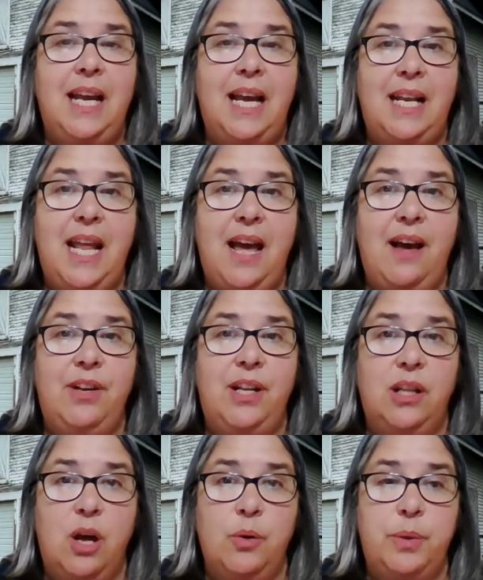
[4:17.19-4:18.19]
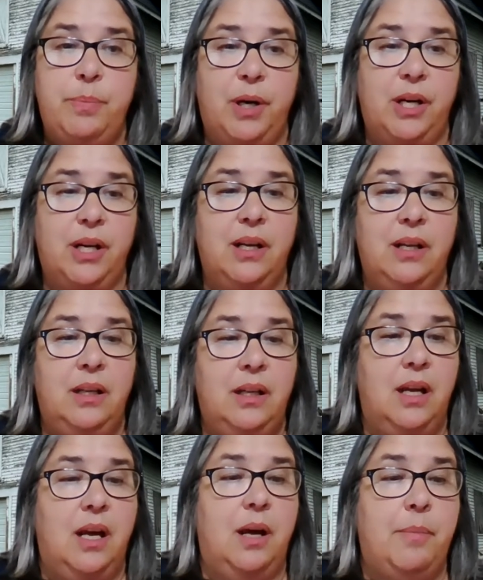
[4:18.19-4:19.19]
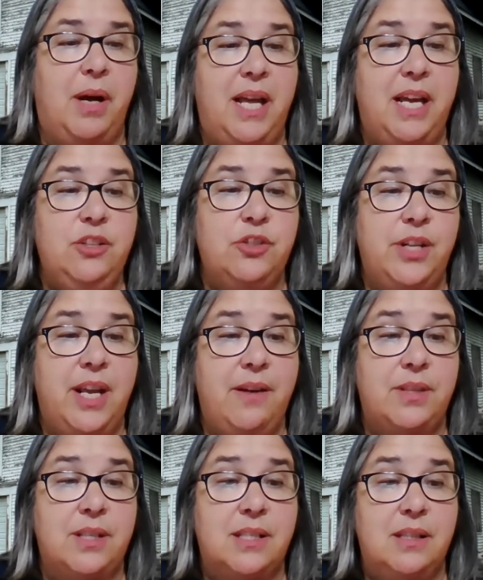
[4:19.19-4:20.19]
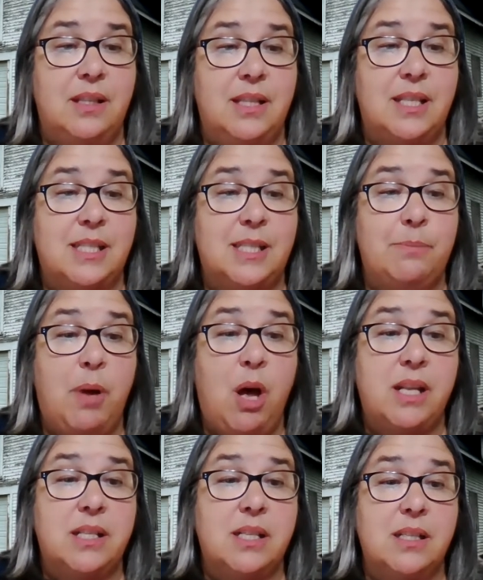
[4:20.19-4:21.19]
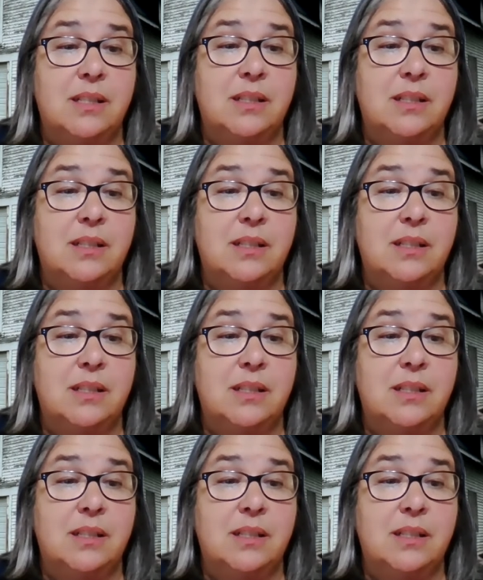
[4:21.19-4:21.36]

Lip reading: And have it at Longwood Park. I actually have the spot.